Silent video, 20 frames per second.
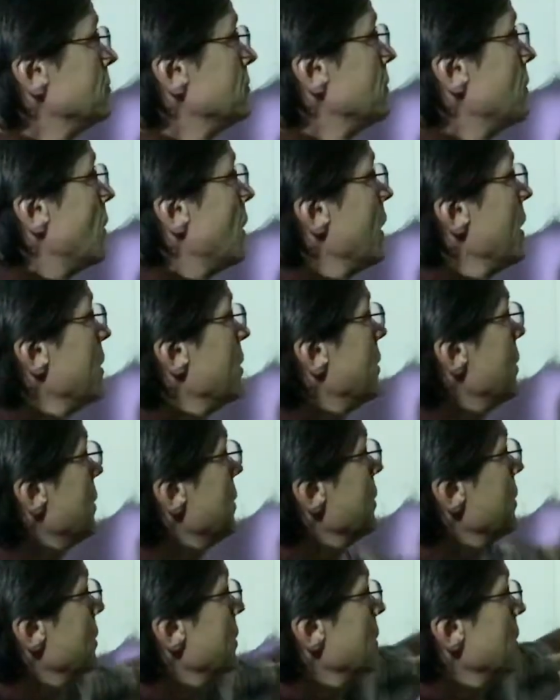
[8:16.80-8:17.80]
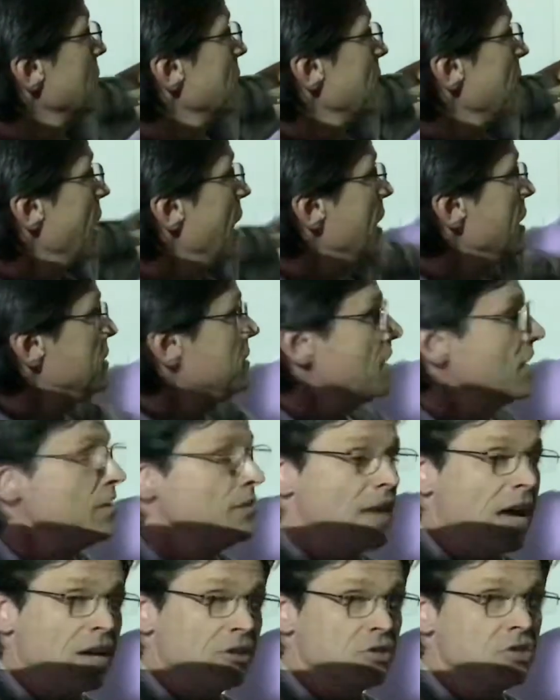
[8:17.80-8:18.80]
All right,
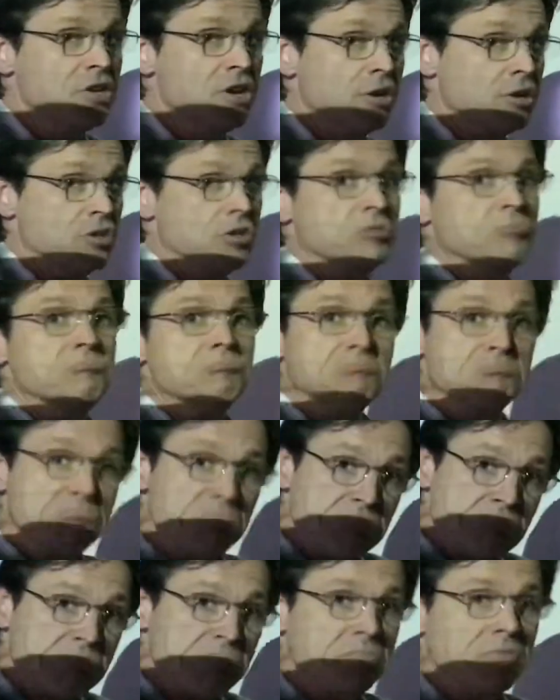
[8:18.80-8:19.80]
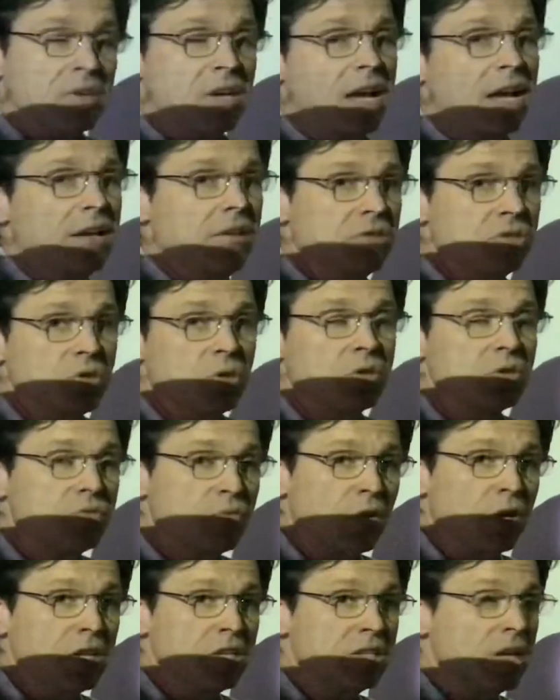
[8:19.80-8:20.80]
18,000 years. Okay, so it's
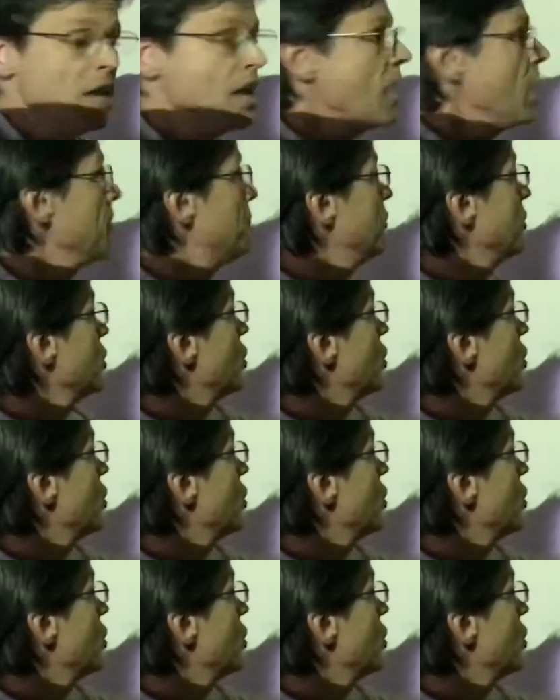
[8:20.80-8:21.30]
really, if it had